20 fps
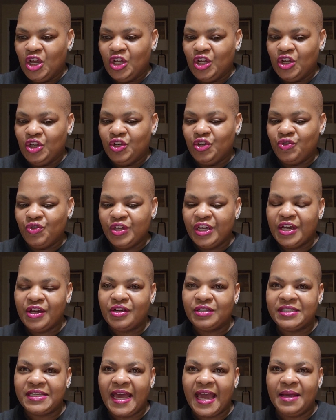year
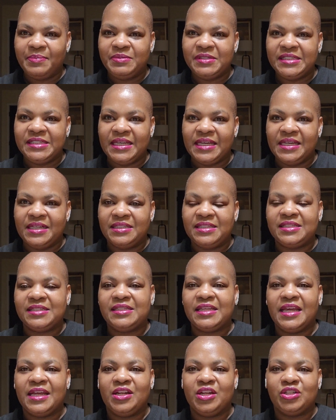type scents
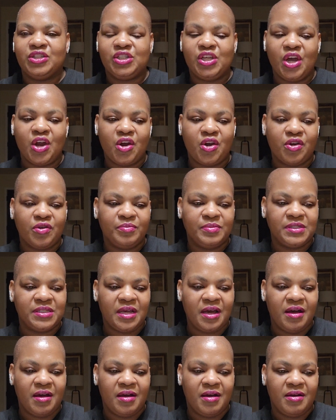in the terms
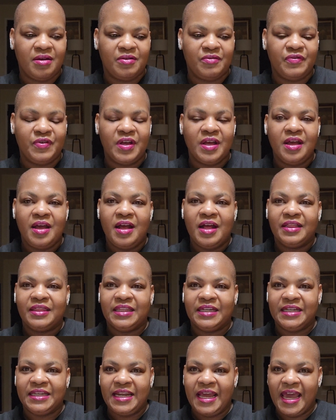of
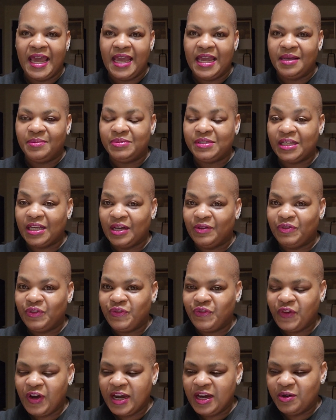the names of the
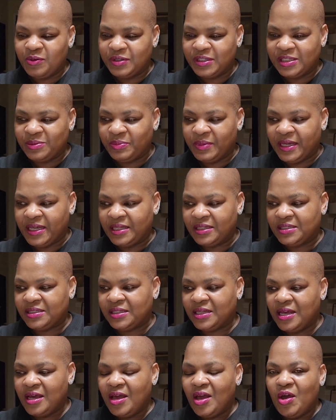fragrance mists,
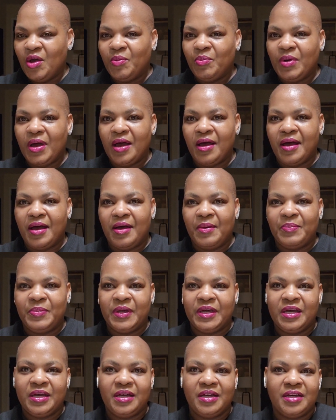
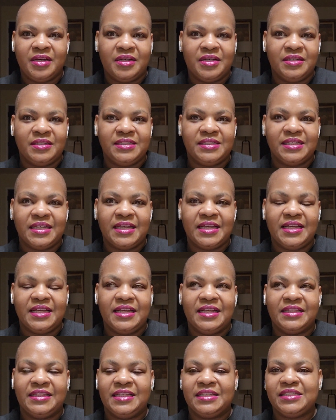because
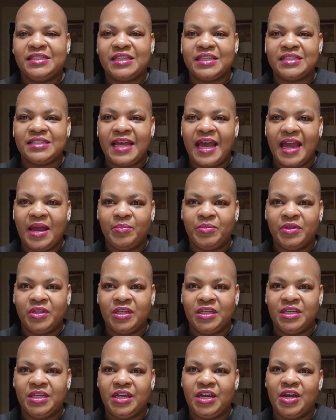this is a time in the
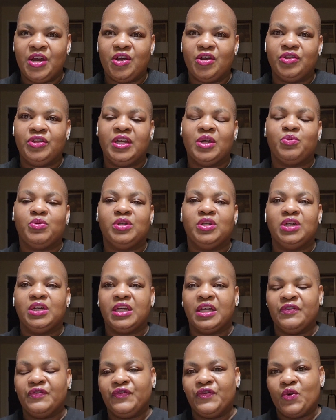year that we're
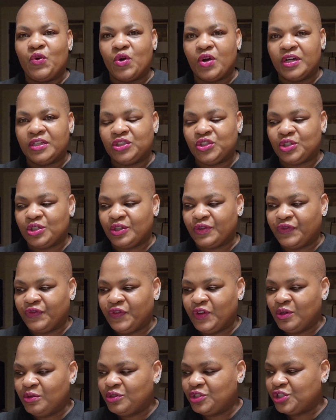looking forward to the
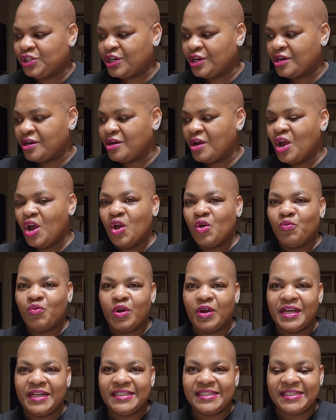future. We're
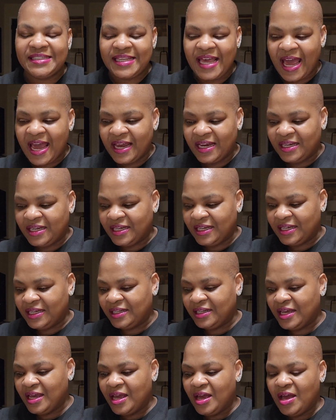excited.